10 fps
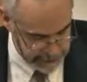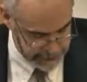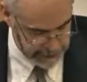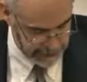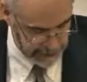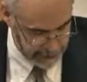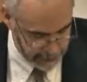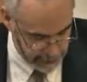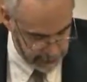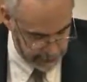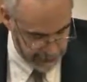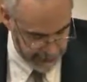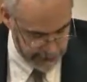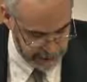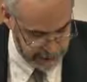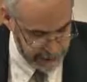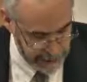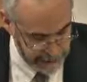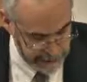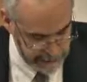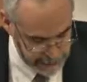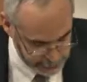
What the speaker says: teaching on contraception can be